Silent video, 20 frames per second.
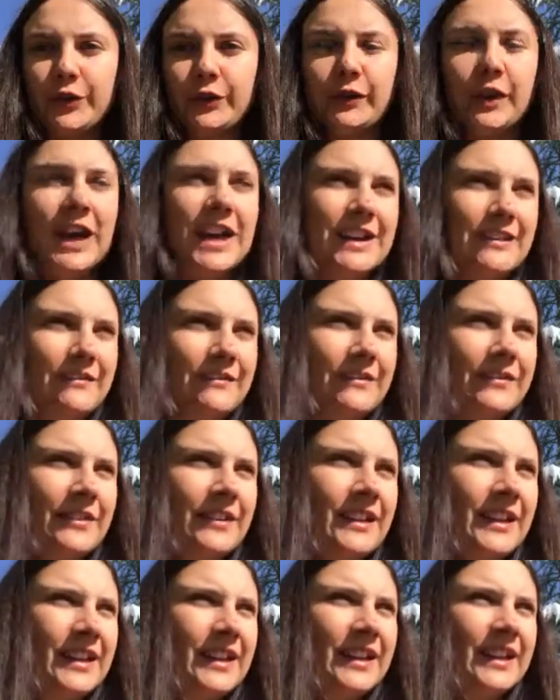your life.
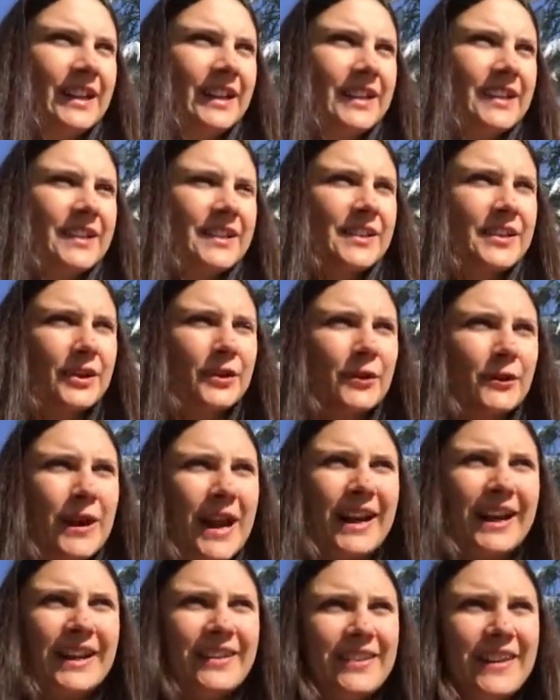So
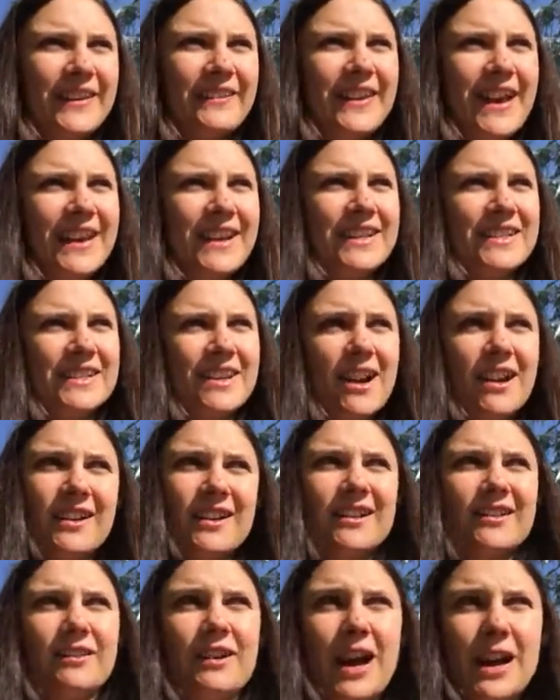anything that is not
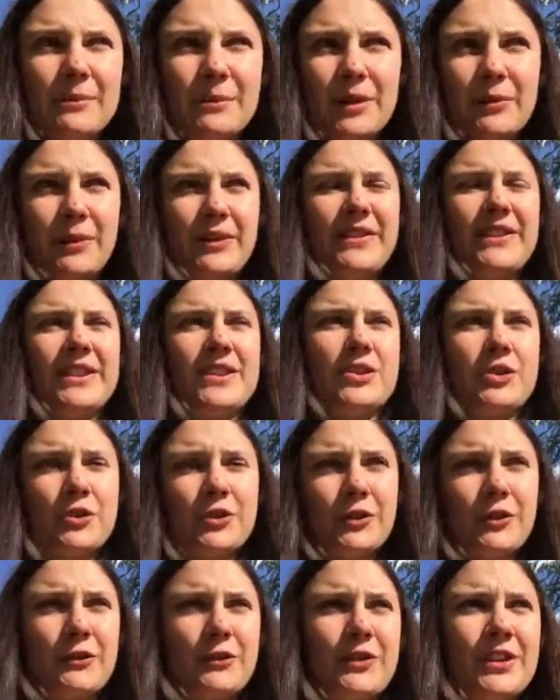in alignment with this
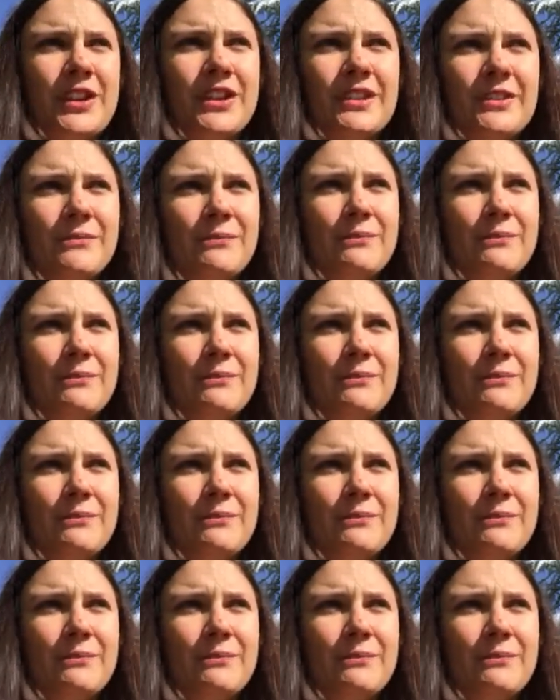truth